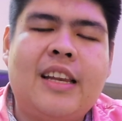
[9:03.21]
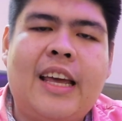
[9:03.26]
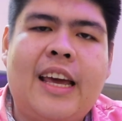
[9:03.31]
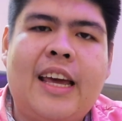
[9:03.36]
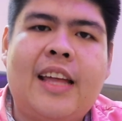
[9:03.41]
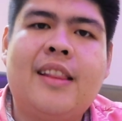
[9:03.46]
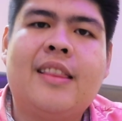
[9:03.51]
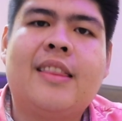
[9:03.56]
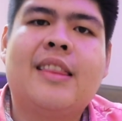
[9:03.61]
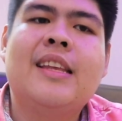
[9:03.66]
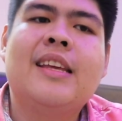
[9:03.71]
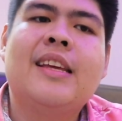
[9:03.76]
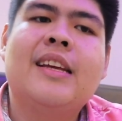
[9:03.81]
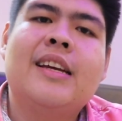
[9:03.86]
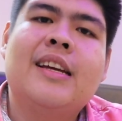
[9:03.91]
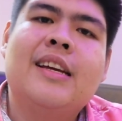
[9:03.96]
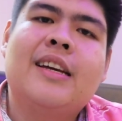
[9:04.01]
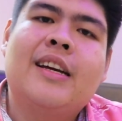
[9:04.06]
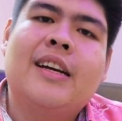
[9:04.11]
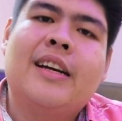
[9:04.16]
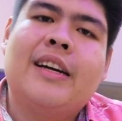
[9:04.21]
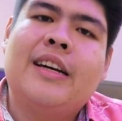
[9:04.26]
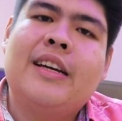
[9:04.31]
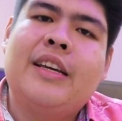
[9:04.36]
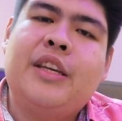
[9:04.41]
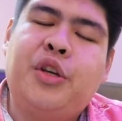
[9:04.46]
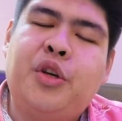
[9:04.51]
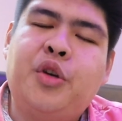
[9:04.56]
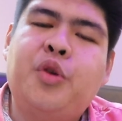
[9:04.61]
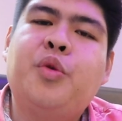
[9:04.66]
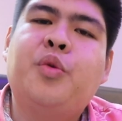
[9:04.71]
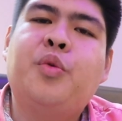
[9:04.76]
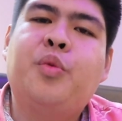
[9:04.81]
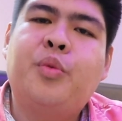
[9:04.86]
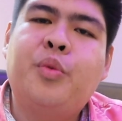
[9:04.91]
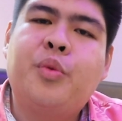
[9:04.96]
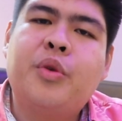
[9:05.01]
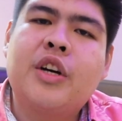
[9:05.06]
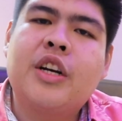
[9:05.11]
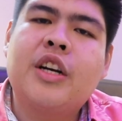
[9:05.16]
And you
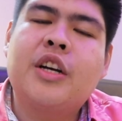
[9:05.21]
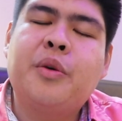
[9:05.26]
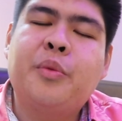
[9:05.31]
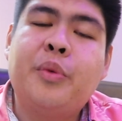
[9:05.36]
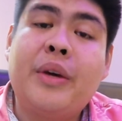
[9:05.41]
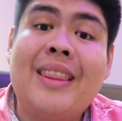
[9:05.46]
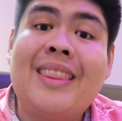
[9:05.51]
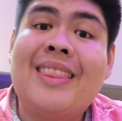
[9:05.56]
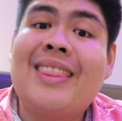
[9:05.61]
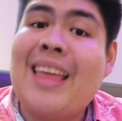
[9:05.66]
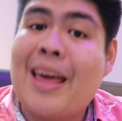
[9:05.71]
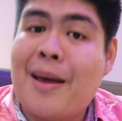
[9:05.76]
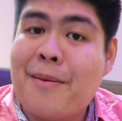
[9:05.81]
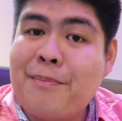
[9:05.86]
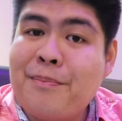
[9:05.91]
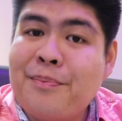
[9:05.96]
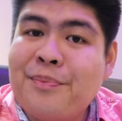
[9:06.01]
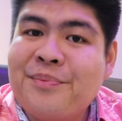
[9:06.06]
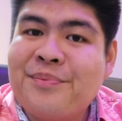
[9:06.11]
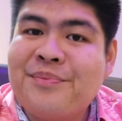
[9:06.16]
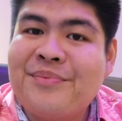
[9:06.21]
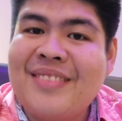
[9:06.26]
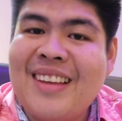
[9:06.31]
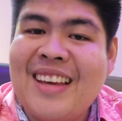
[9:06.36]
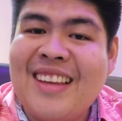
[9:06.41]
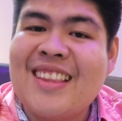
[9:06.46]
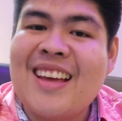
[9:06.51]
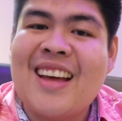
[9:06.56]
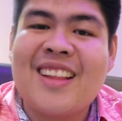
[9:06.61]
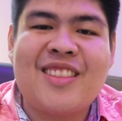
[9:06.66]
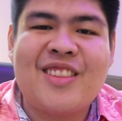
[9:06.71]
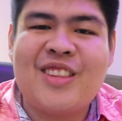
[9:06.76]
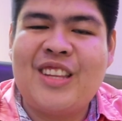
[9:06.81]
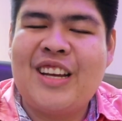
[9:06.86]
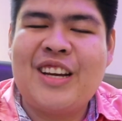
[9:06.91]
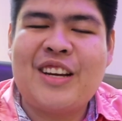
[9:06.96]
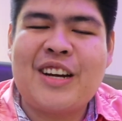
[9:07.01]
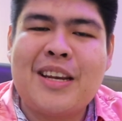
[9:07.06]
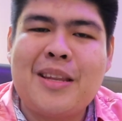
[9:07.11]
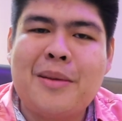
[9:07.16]
were with them in that
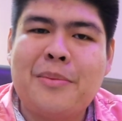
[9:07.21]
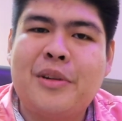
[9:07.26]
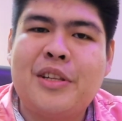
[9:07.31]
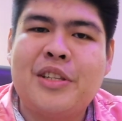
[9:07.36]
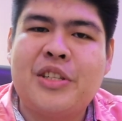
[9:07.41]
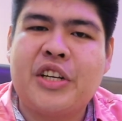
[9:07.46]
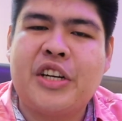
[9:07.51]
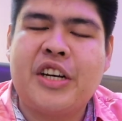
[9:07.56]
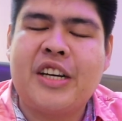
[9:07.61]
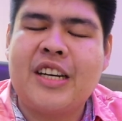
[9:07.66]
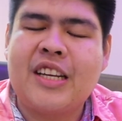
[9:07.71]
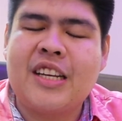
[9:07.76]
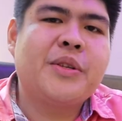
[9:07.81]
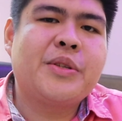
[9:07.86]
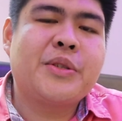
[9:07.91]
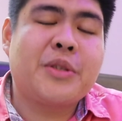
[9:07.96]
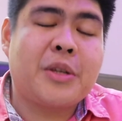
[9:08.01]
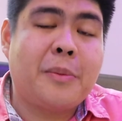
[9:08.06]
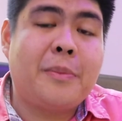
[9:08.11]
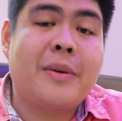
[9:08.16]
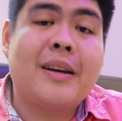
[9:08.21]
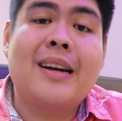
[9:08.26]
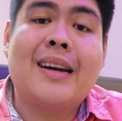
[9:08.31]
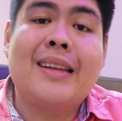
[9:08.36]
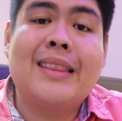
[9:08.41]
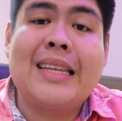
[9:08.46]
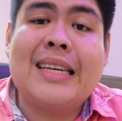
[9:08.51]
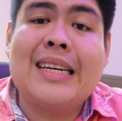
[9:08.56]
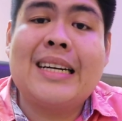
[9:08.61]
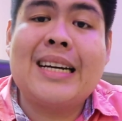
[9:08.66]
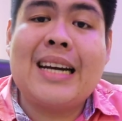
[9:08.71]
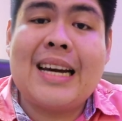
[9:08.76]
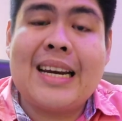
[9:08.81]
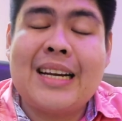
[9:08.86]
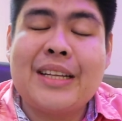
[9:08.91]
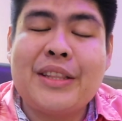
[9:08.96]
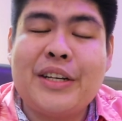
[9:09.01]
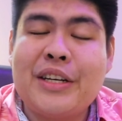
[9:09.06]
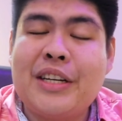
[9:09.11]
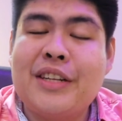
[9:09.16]
incredible journey. Sobrang ganda ng
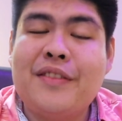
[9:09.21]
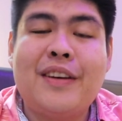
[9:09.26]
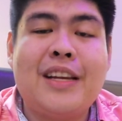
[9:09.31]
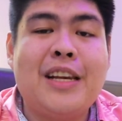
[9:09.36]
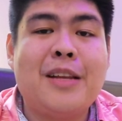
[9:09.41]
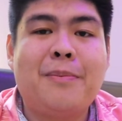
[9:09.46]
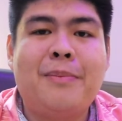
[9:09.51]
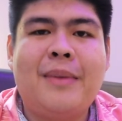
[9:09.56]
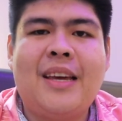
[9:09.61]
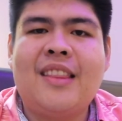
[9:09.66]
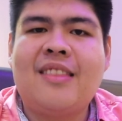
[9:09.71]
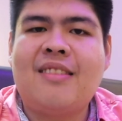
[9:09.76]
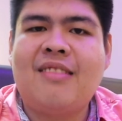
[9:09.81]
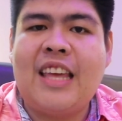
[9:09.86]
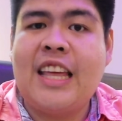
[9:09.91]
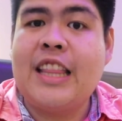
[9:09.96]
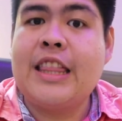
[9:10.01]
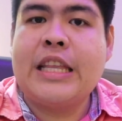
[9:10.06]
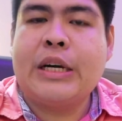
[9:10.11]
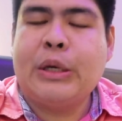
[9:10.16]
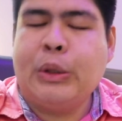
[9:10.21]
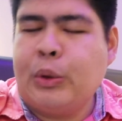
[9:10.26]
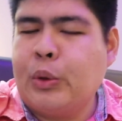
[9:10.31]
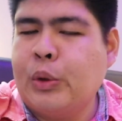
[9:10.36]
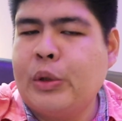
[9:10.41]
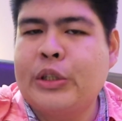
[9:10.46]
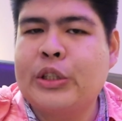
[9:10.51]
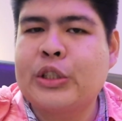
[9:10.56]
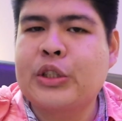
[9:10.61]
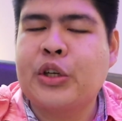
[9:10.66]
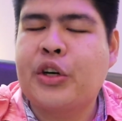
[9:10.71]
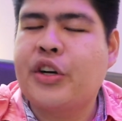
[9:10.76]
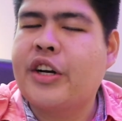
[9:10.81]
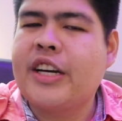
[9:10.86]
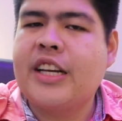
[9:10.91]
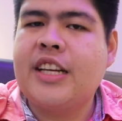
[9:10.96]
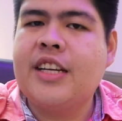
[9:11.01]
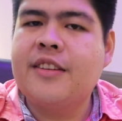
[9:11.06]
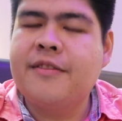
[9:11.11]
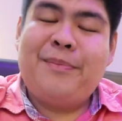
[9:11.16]
character development and the whole
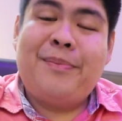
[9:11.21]
story.